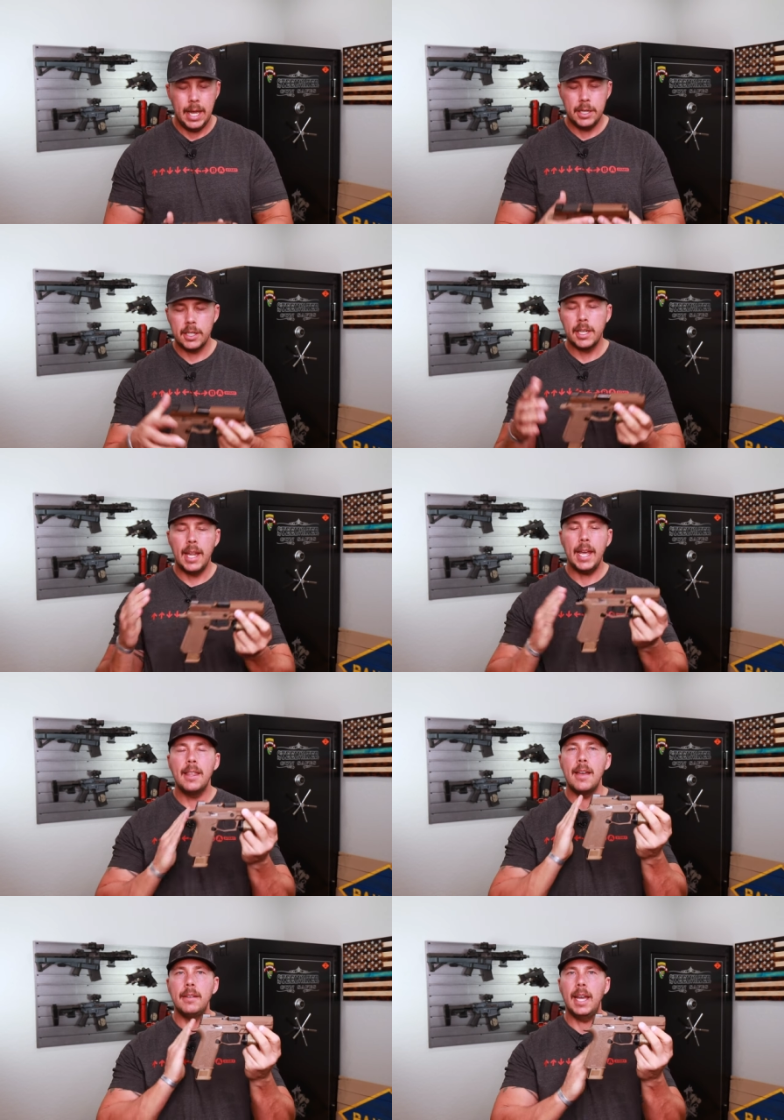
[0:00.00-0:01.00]
and I just like
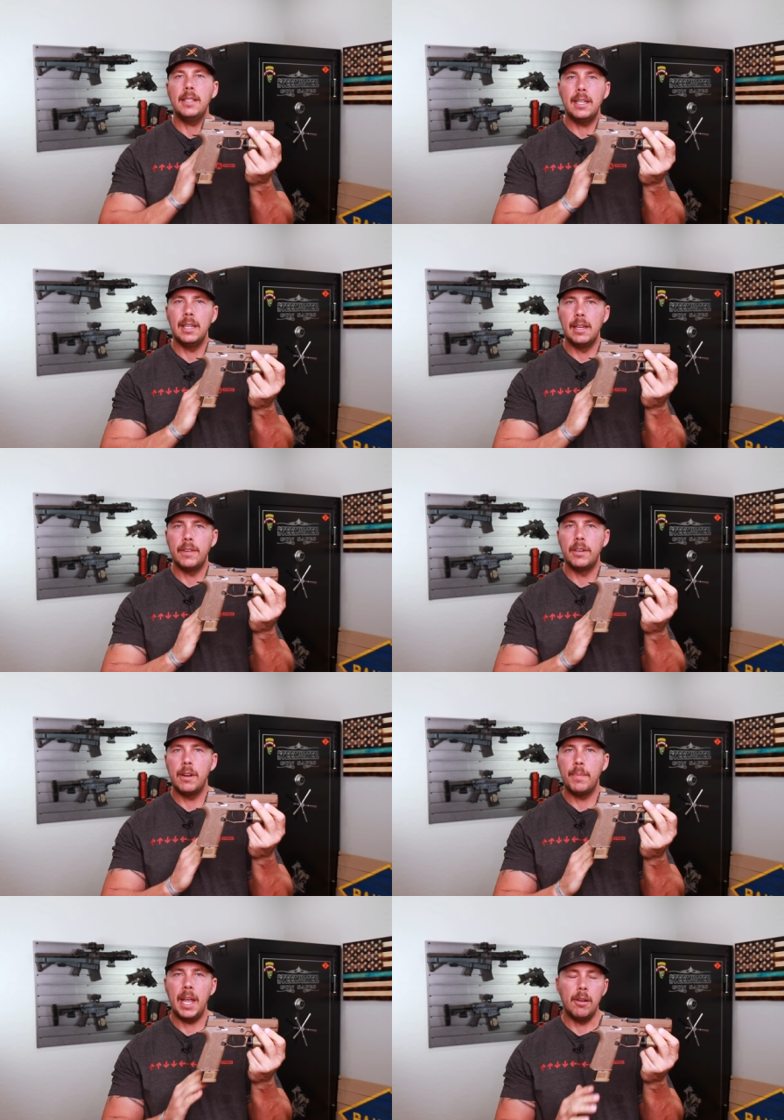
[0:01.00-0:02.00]
that 1911
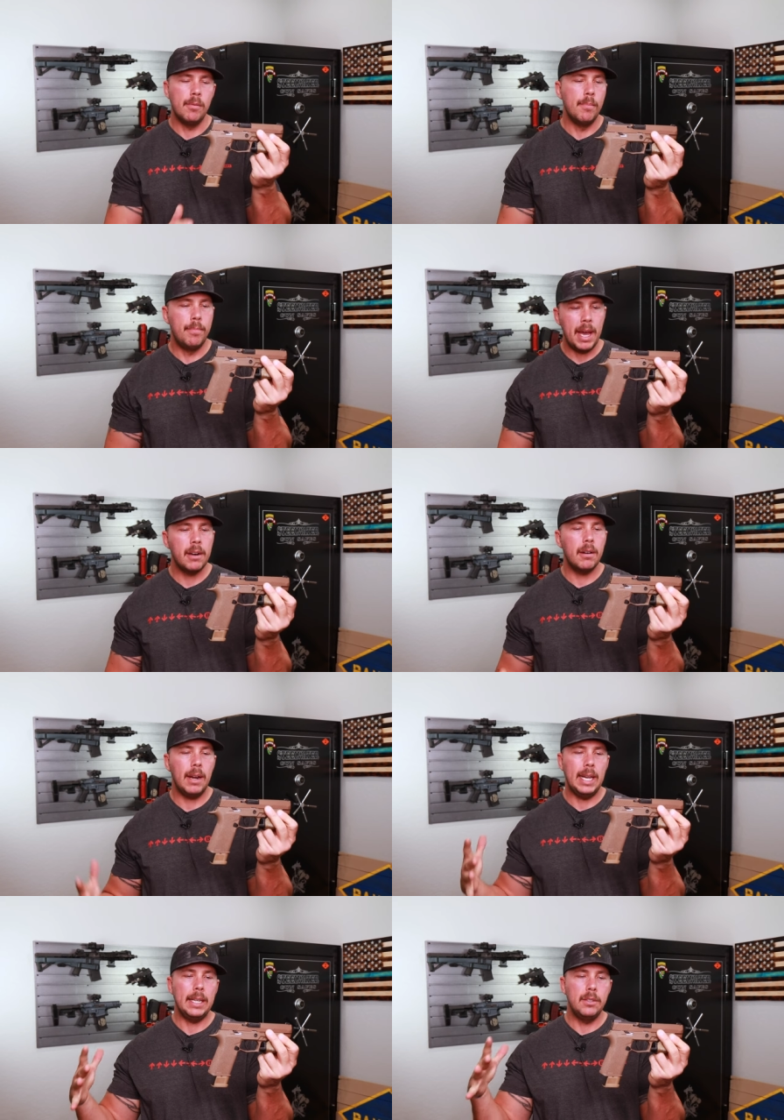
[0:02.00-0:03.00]
grip angle better,
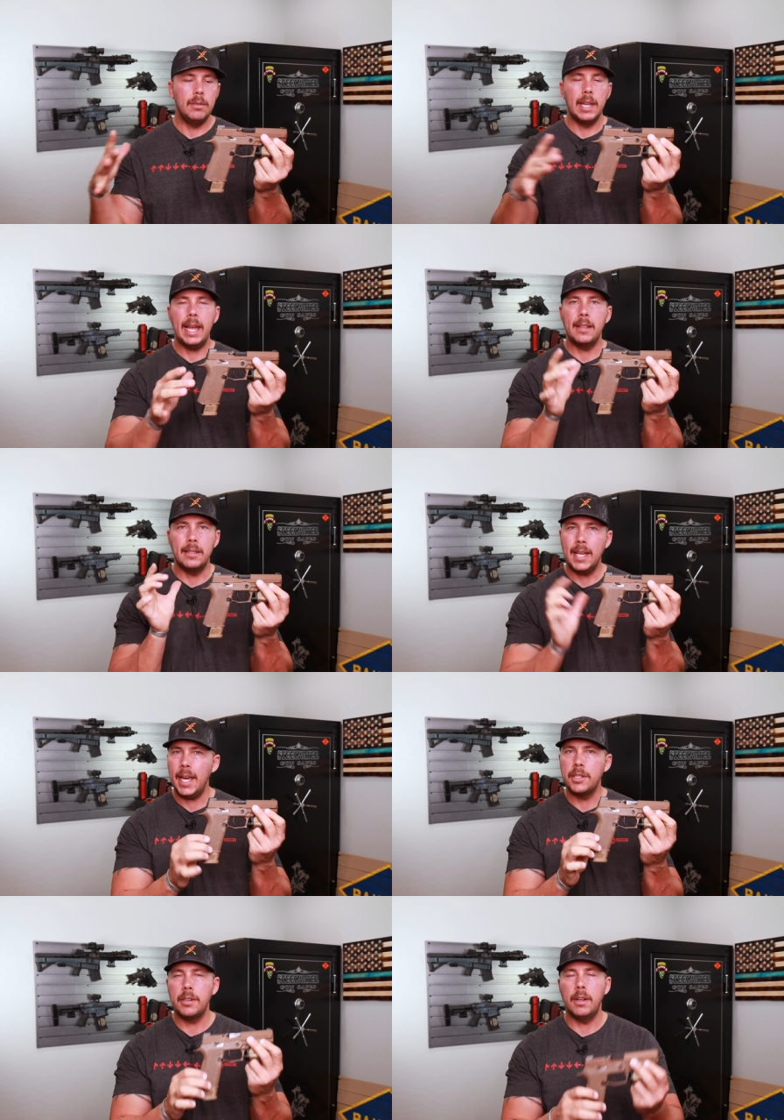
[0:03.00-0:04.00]
and I do like the
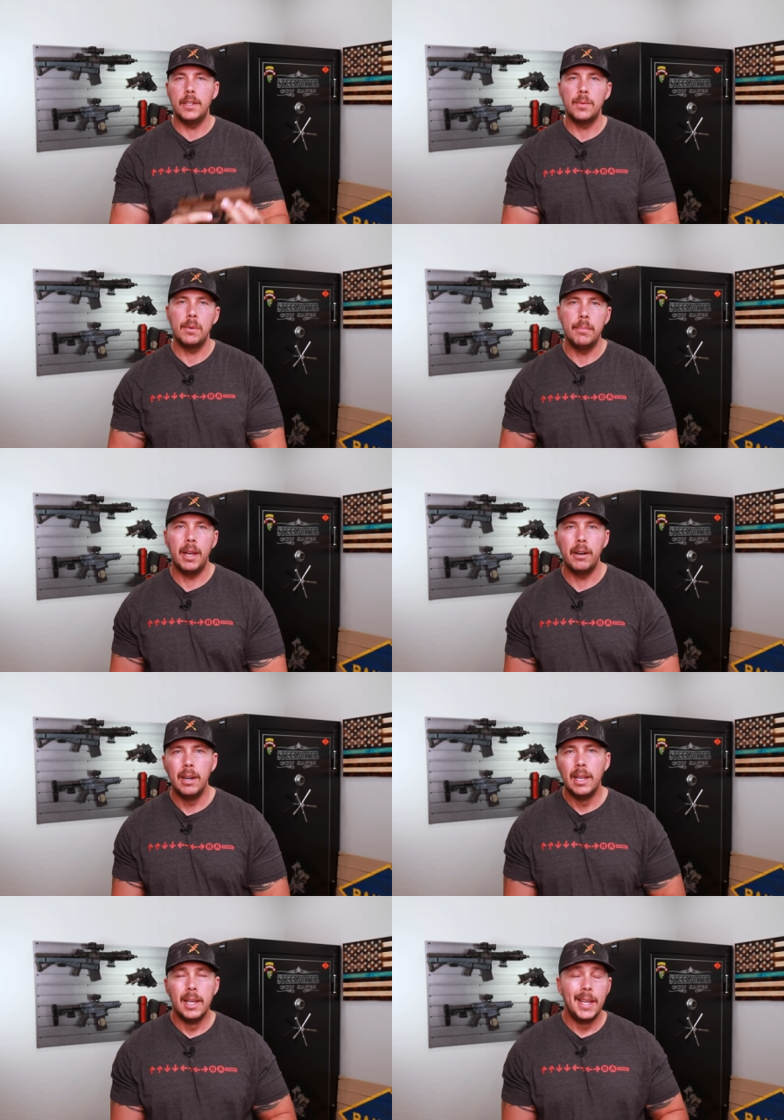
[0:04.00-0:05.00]
texture on this one better.
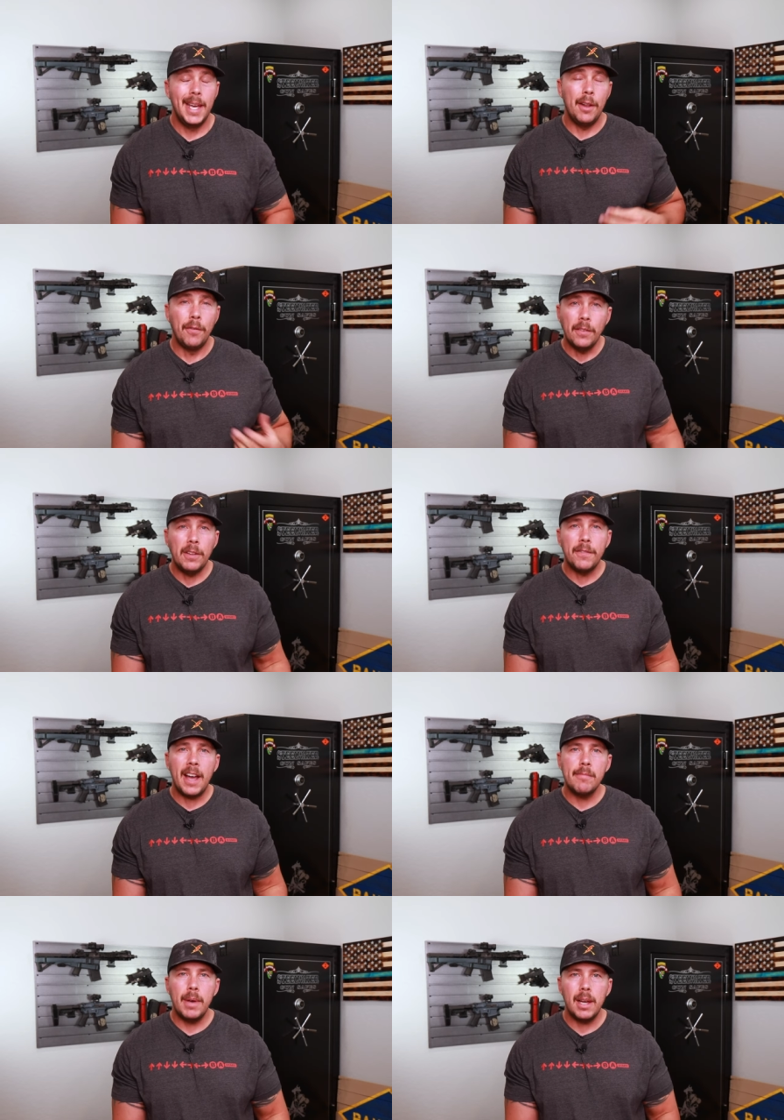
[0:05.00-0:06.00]
And at
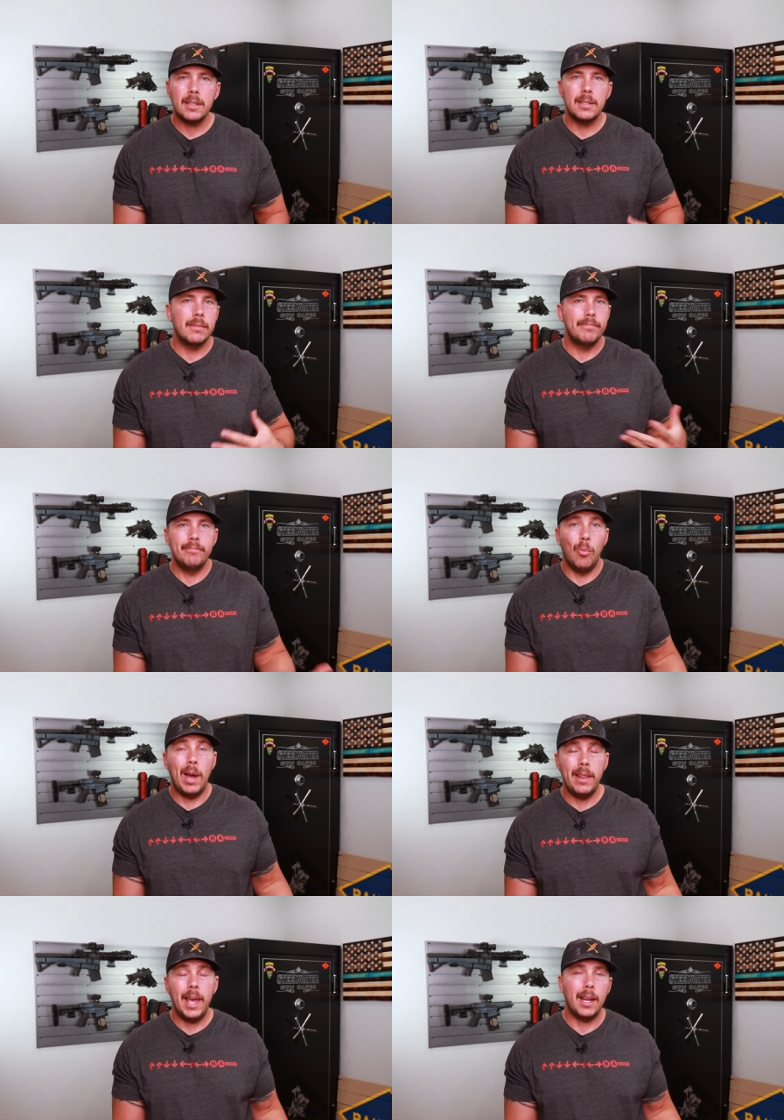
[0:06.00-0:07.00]
55 bucks,
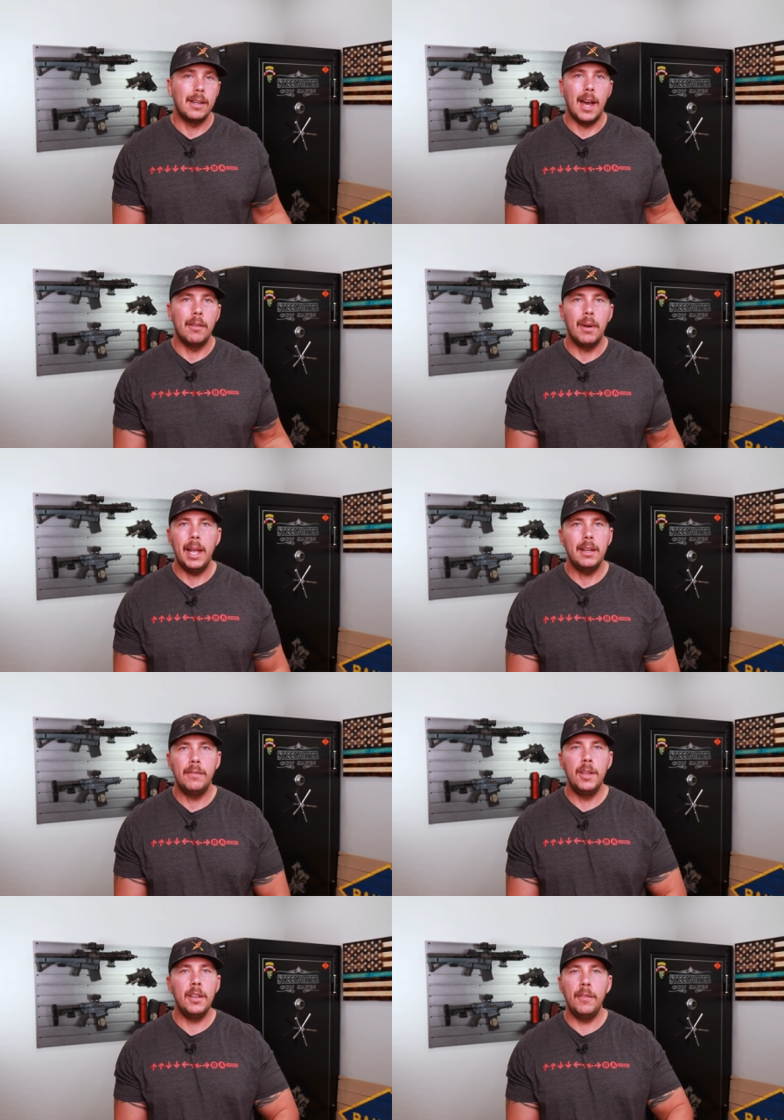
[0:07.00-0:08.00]
why the heck not,
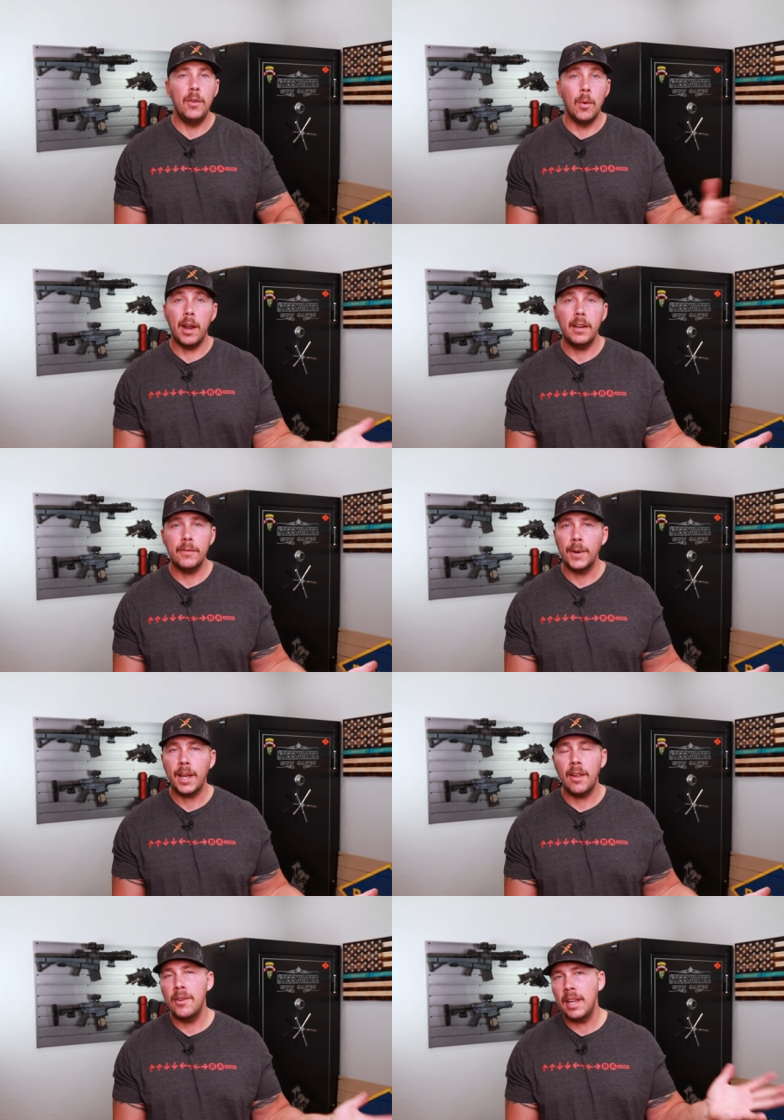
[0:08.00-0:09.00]
right? If you want a different
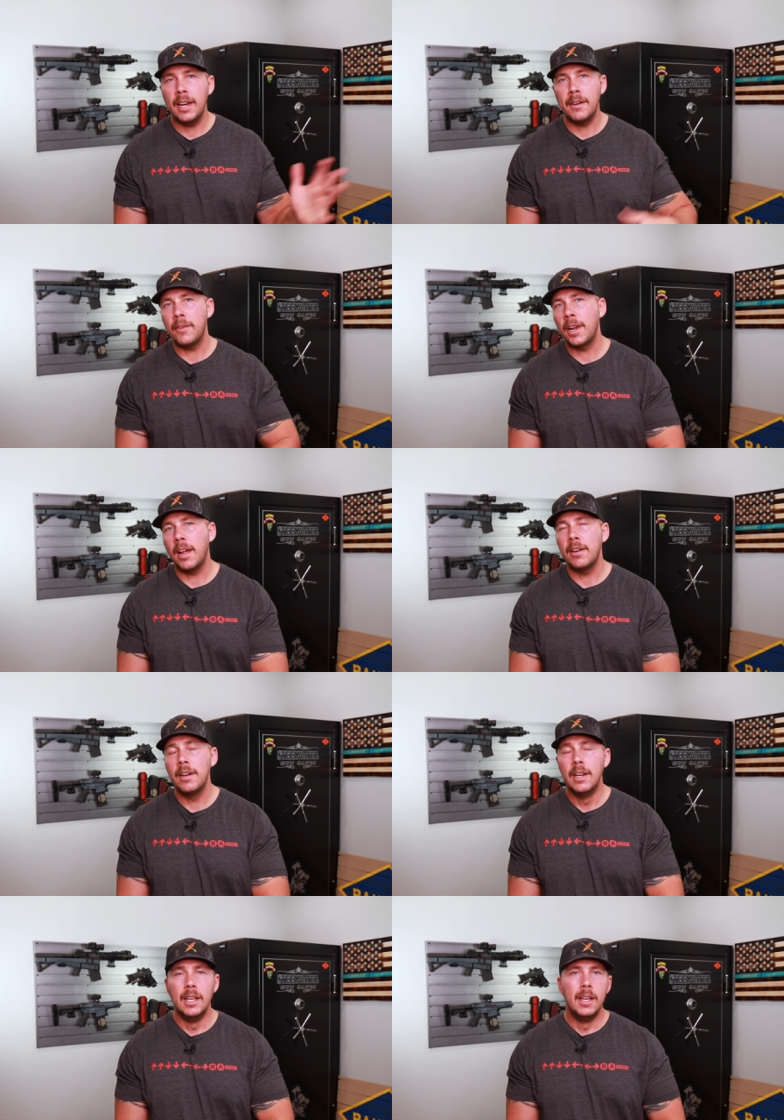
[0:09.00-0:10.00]
color, you can get a different color.